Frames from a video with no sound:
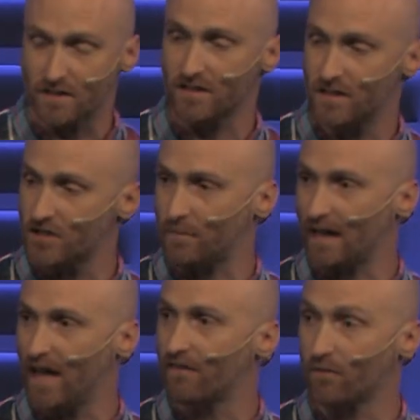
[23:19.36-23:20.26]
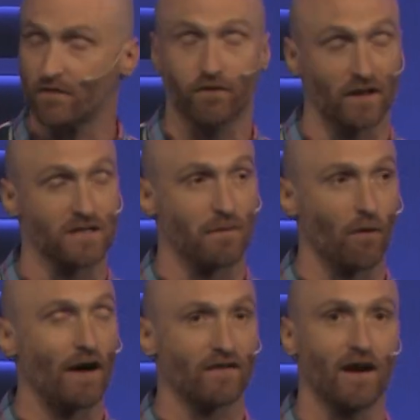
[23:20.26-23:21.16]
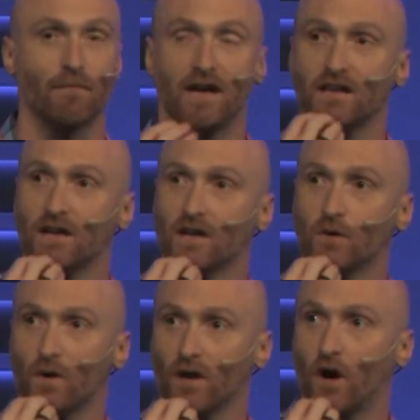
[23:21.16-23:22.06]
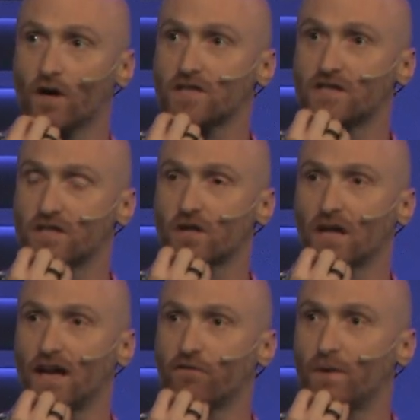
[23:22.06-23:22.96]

decisions in my life, or at least my wife and I made one of the hardest decisions in our life.